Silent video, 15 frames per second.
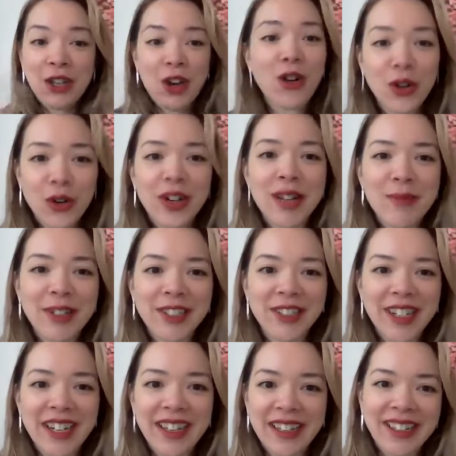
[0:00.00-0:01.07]
concrete
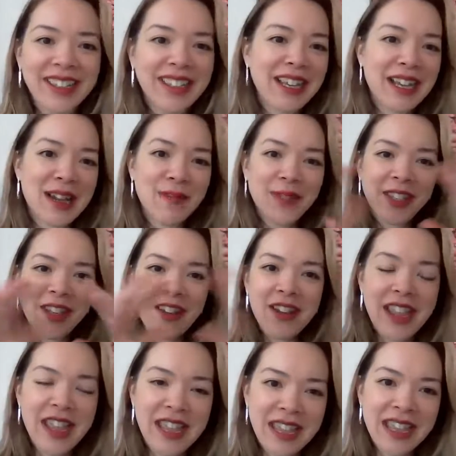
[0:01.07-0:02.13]
buildings. So
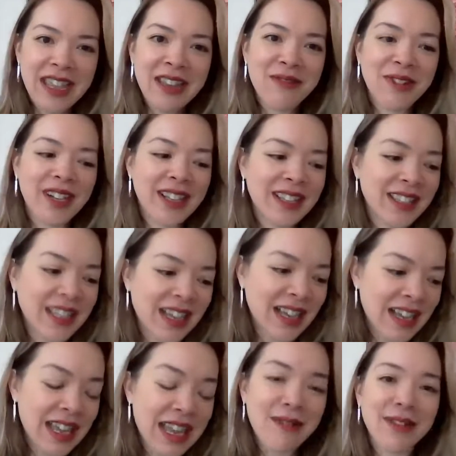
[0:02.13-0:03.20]
he
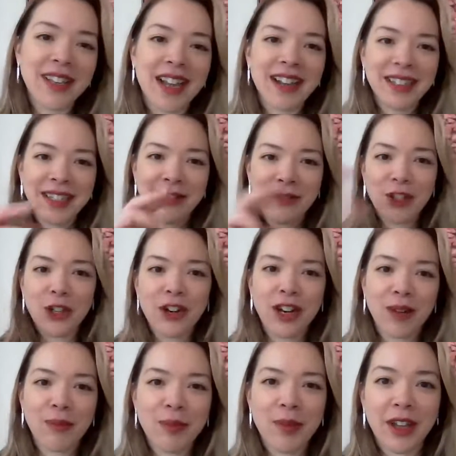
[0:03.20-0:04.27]
was active during